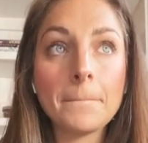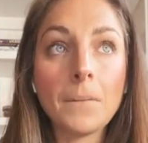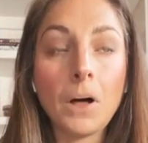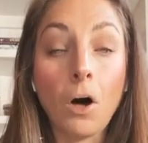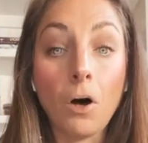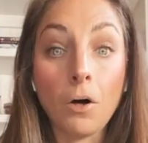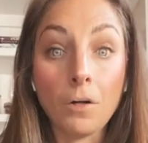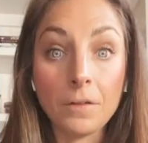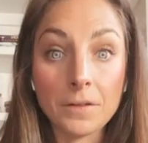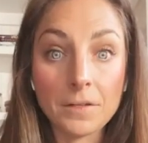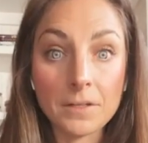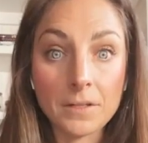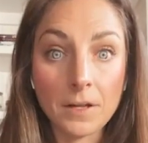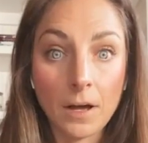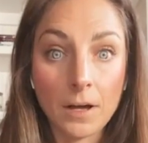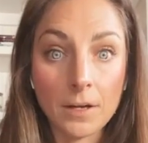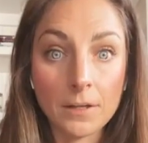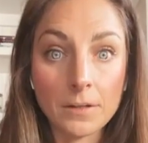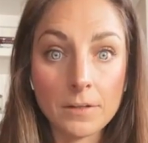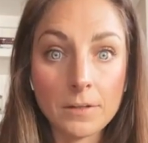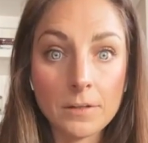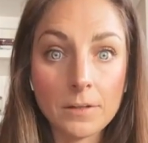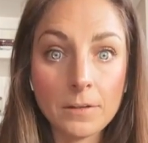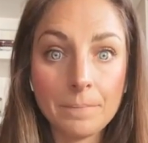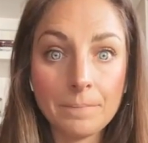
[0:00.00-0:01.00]
the
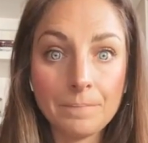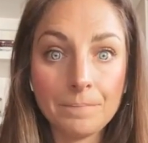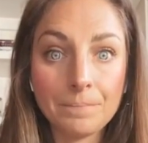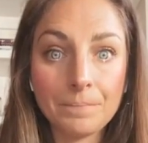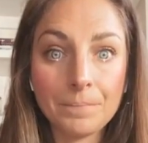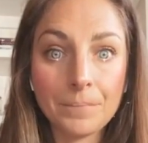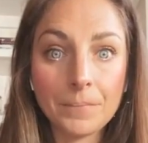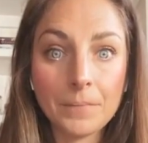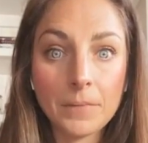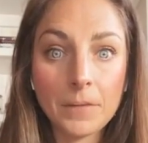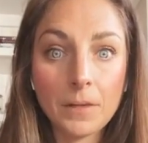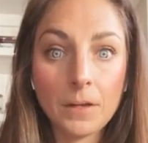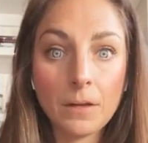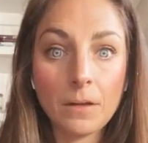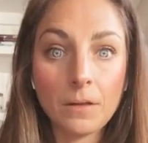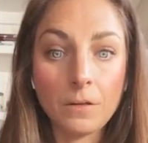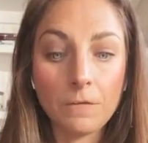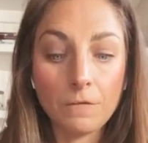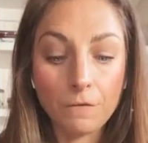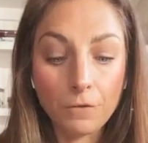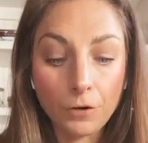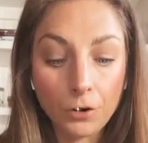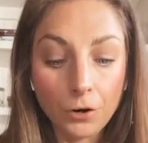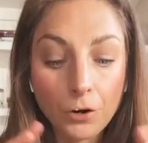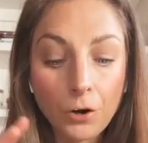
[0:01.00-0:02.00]
signs.
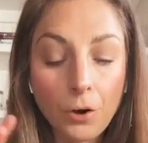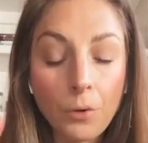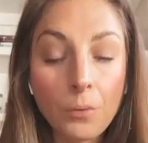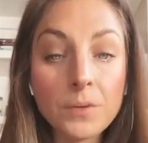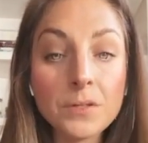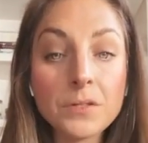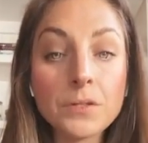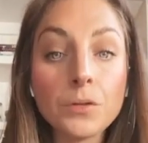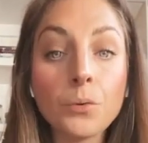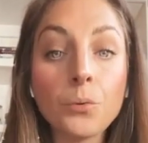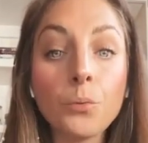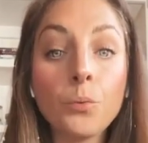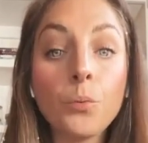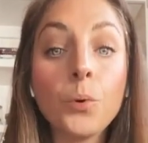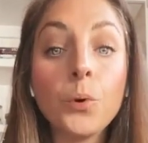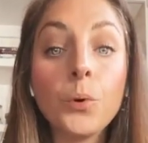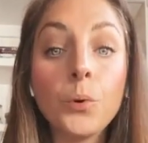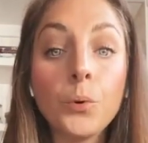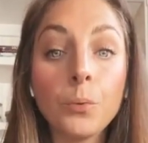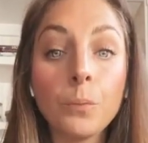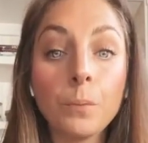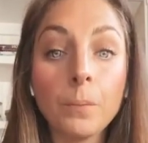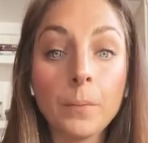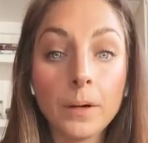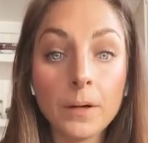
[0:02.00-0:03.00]
Virgo is the
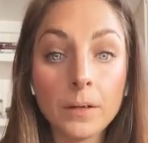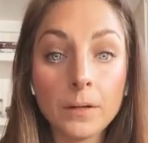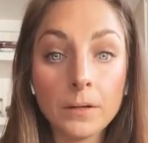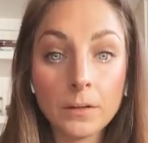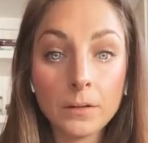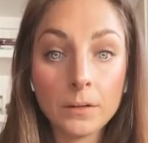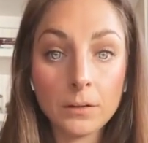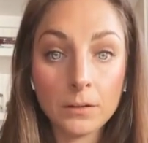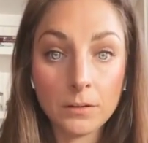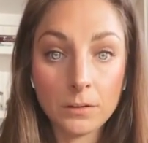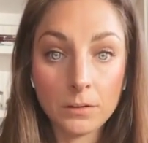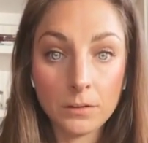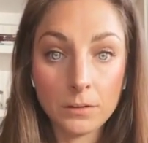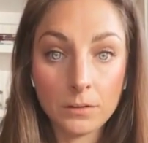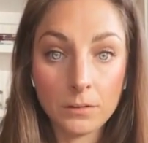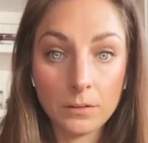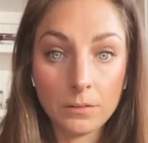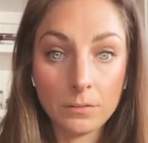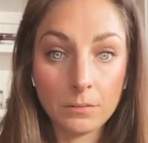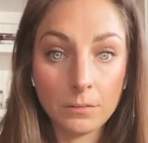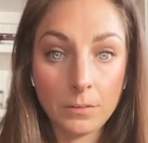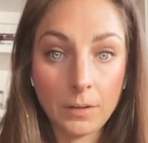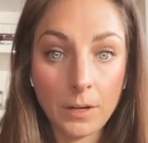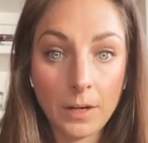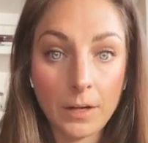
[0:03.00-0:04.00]
womb.
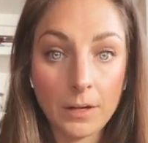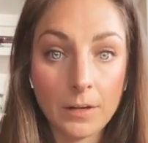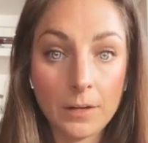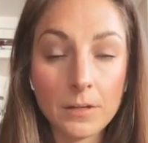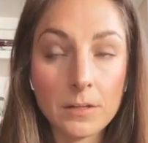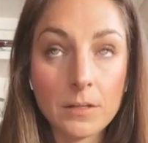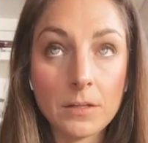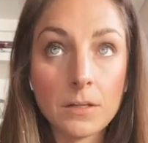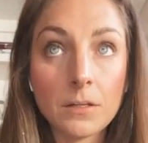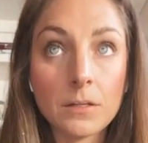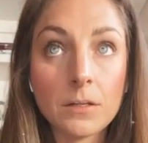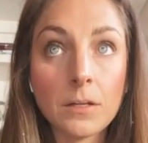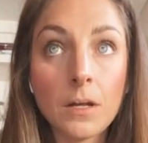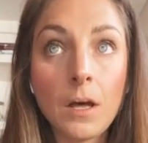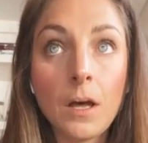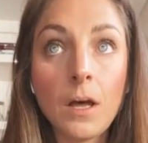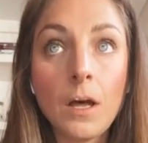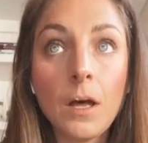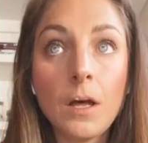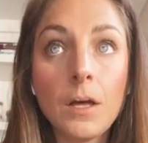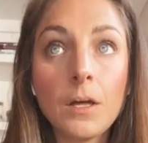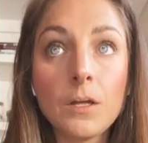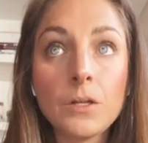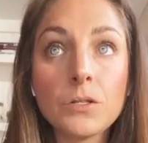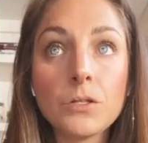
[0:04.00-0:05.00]
Okay,
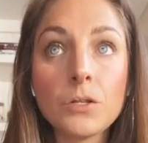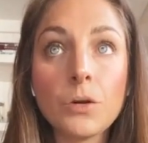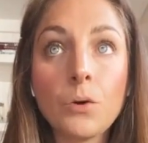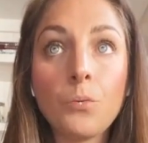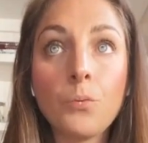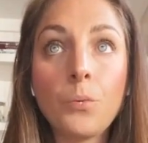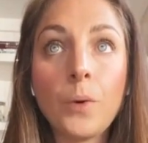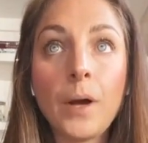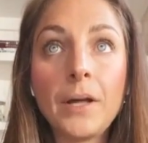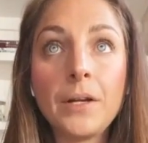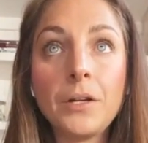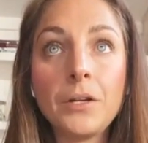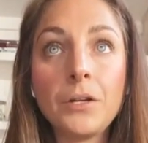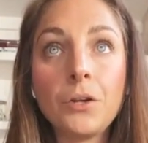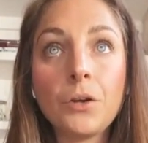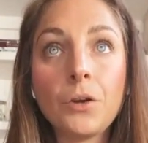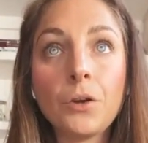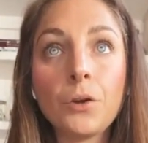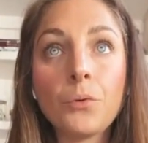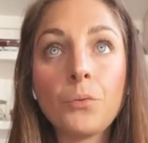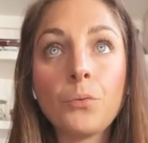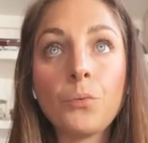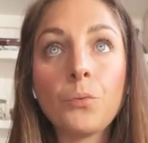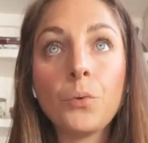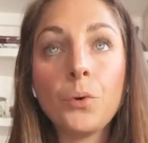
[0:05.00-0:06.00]
so when
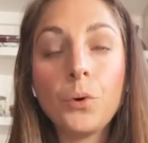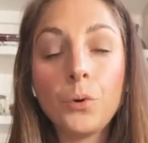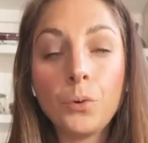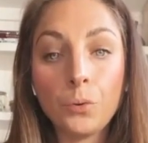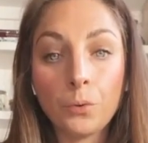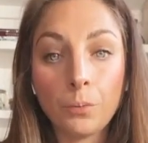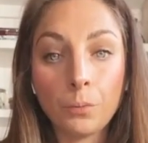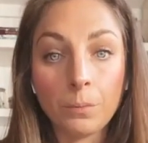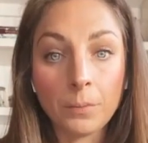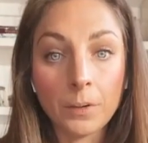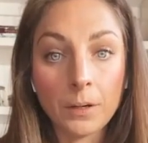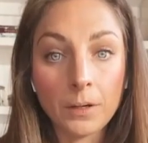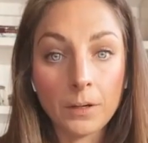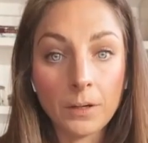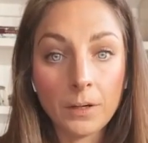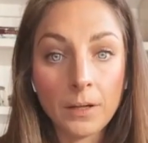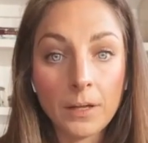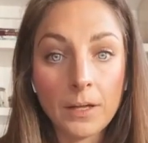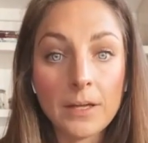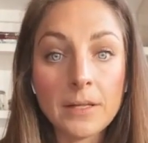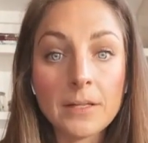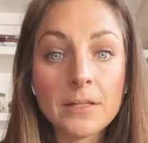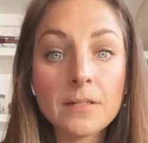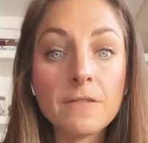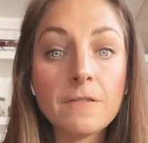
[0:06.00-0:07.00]
your womb
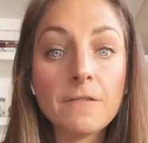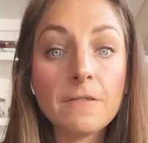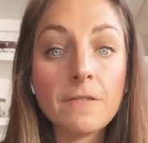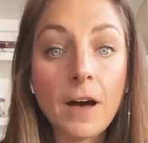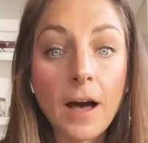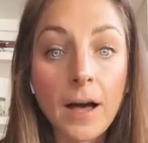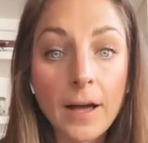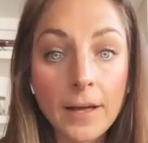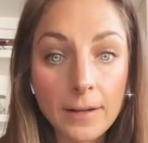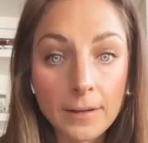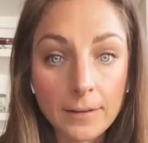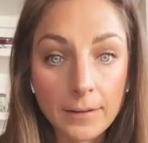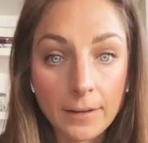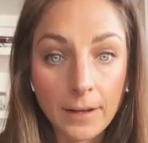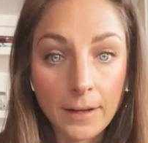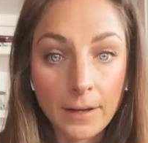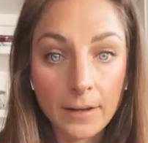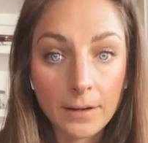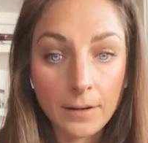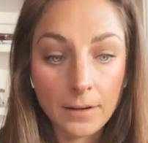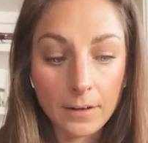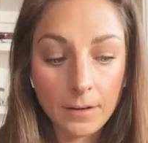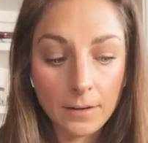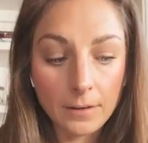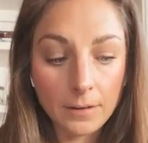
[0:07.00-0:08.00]
is
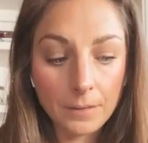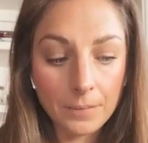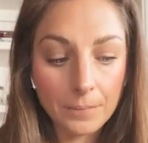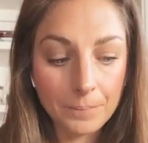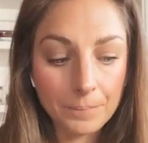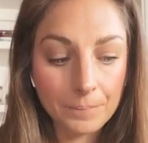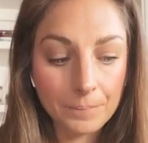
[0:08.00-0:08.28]
violated,